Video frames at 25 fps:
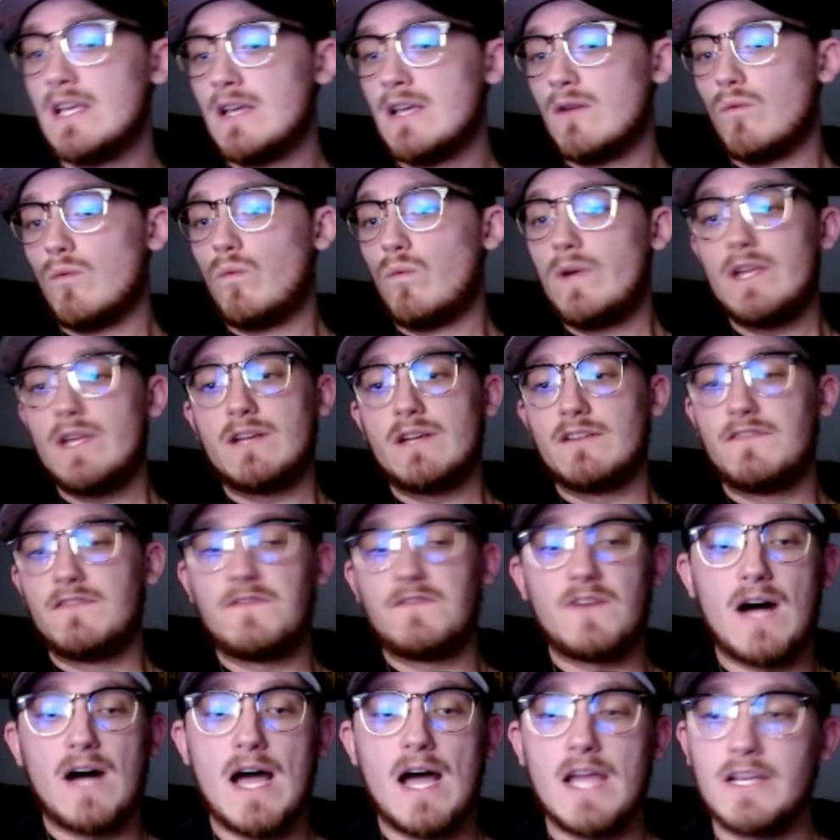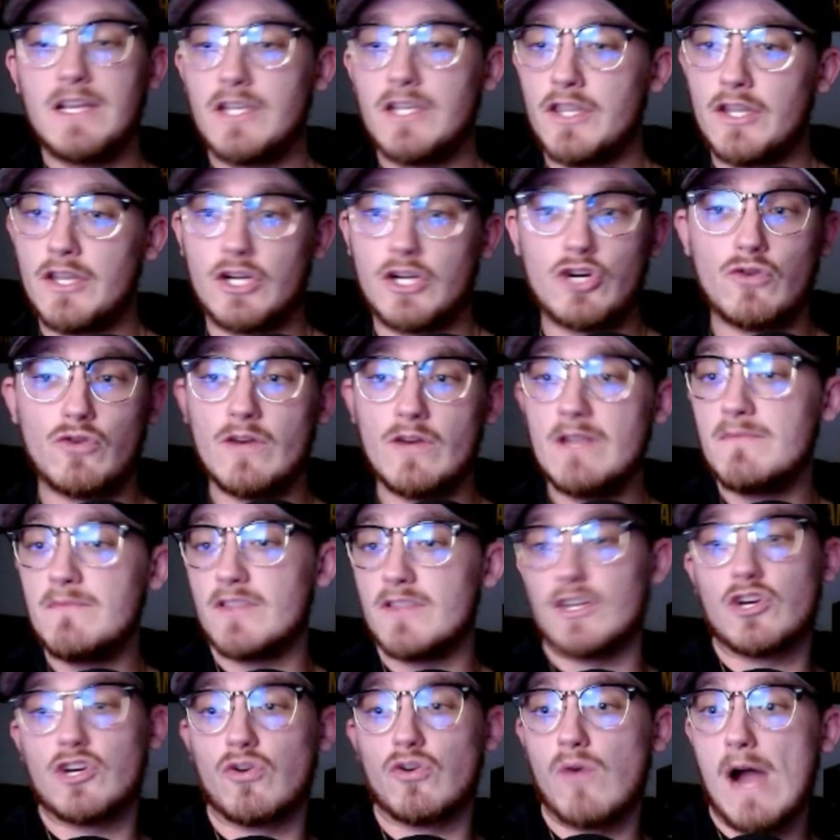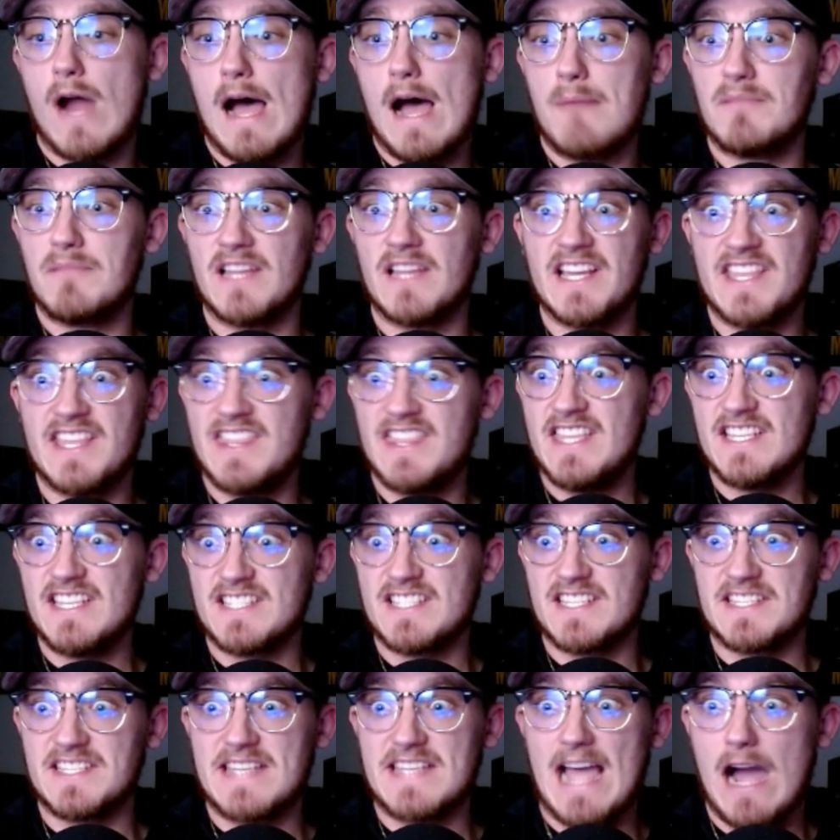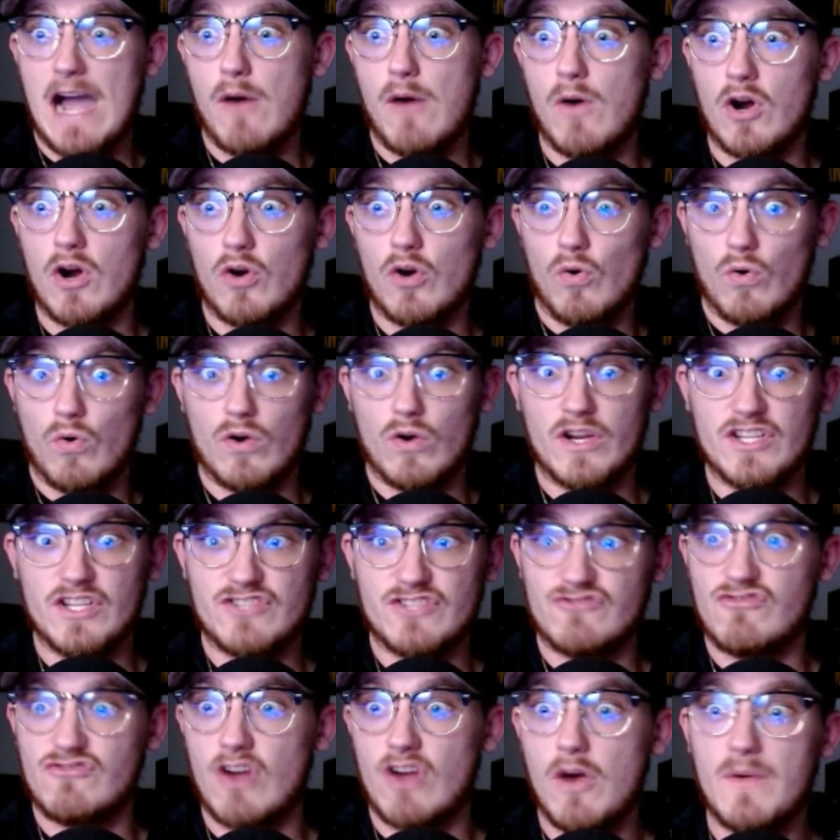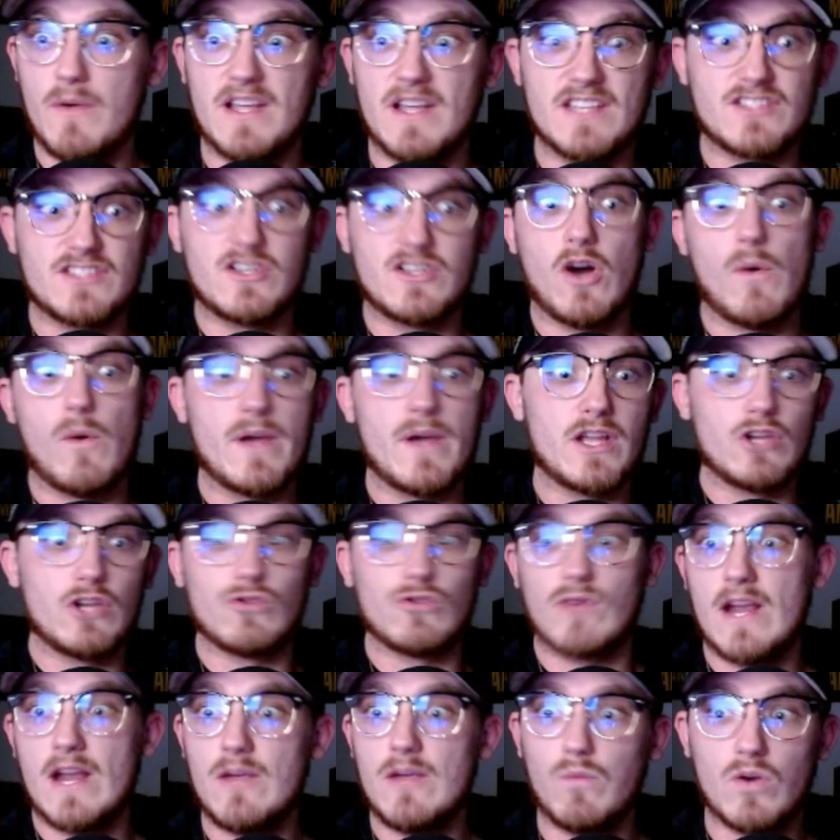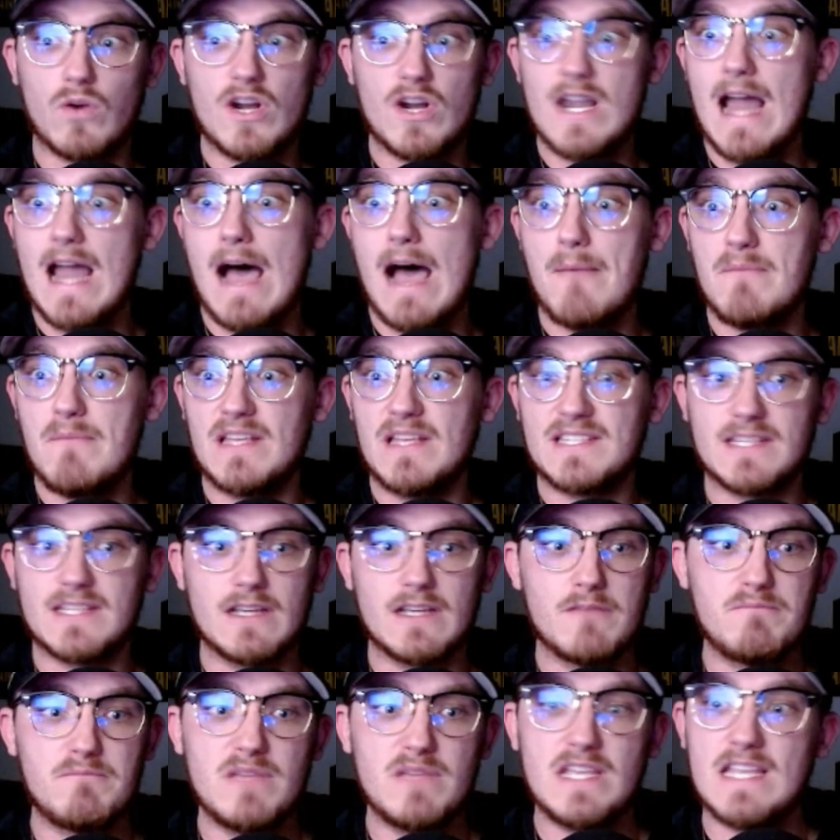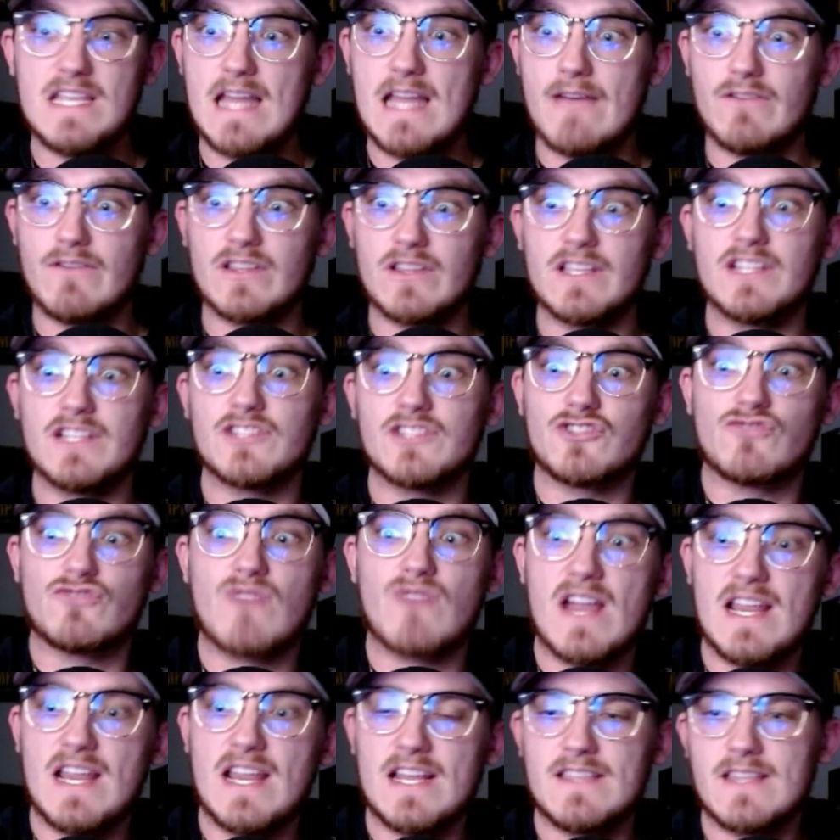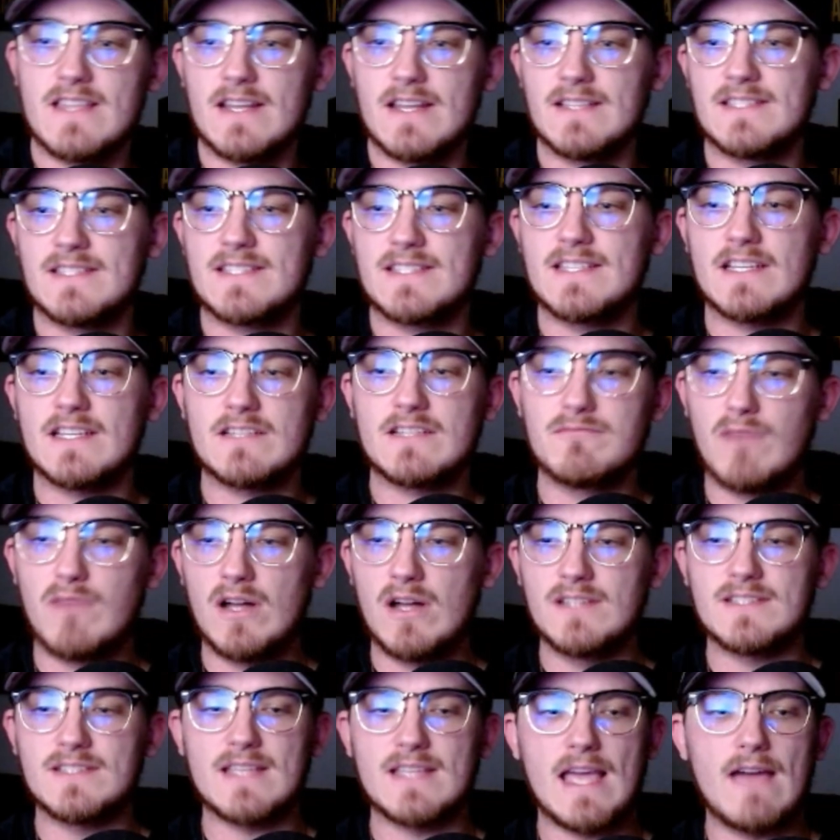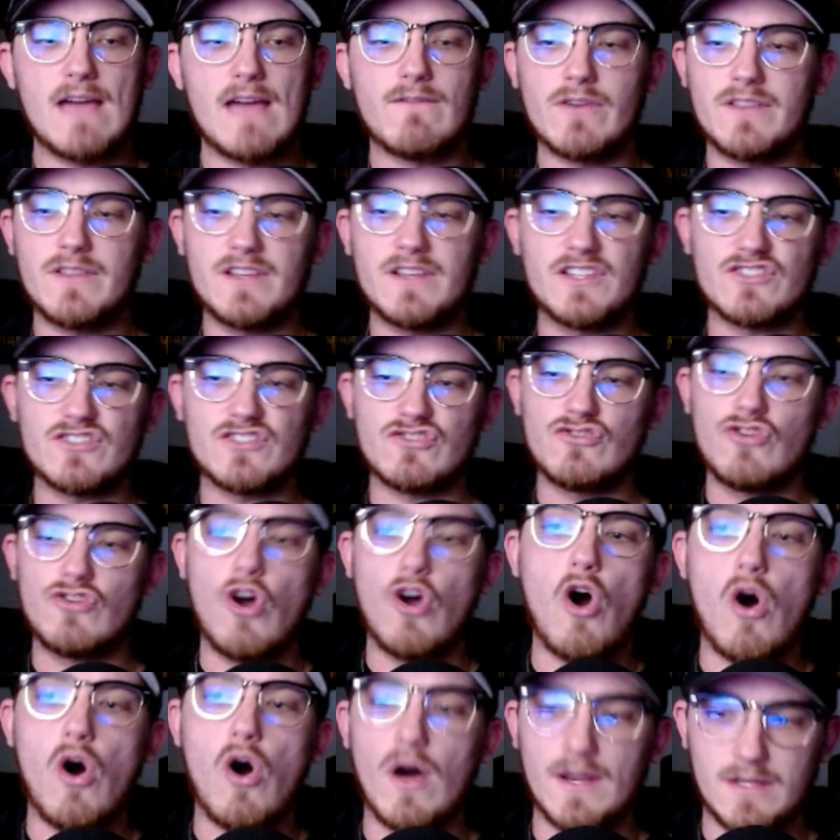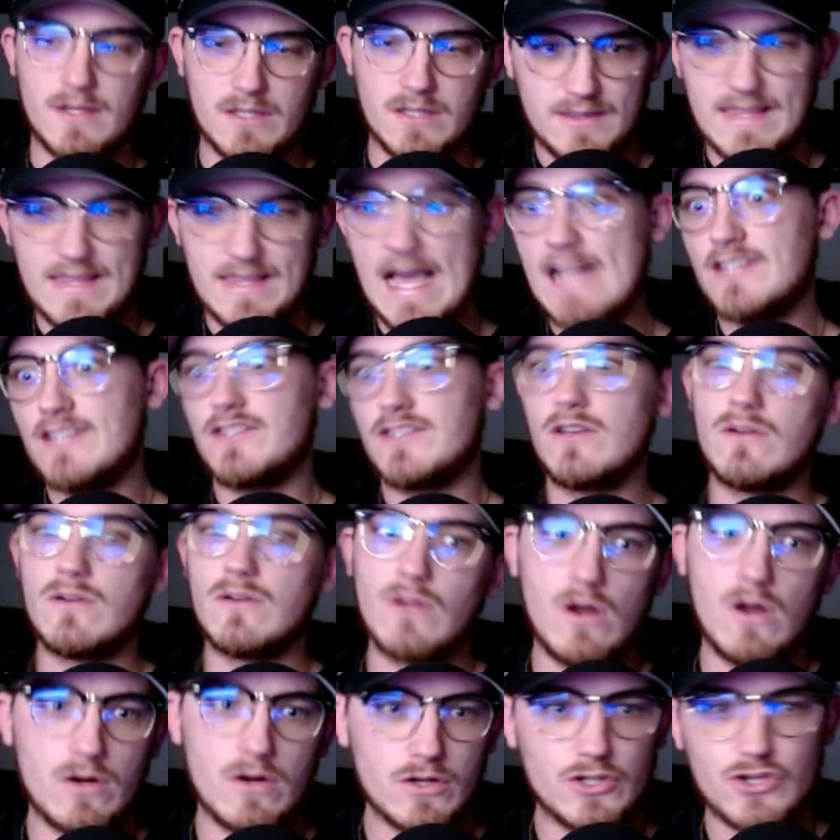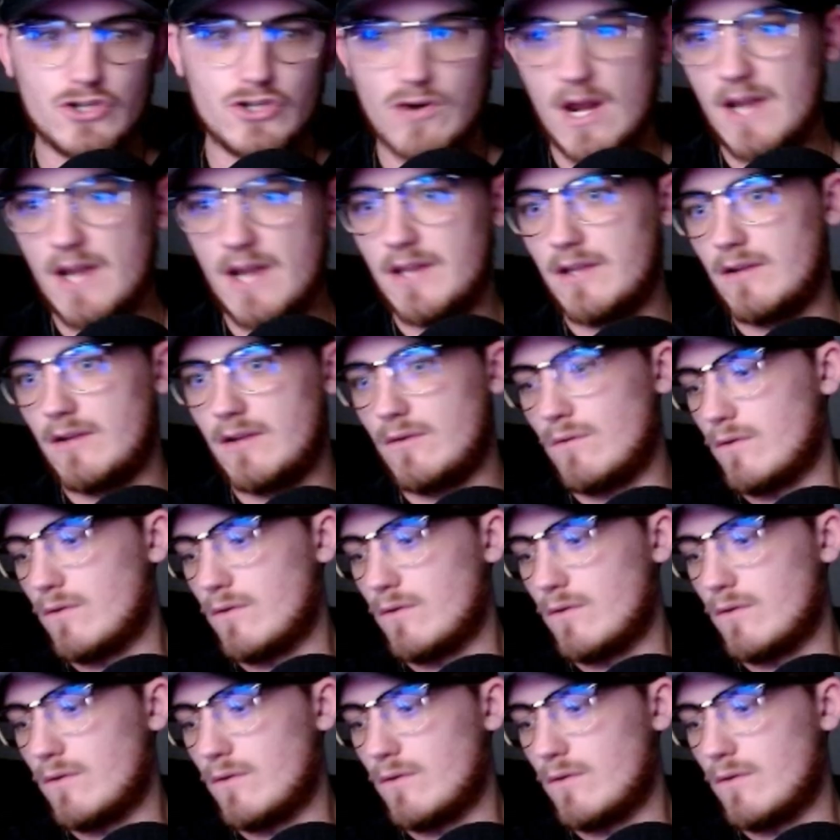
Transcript: We could find the cream of the crop, like, this is how our org is growing. It's going great. We're not missing a beat. Everything is great. And then in 6 months, everything is gone. That's no longer trending.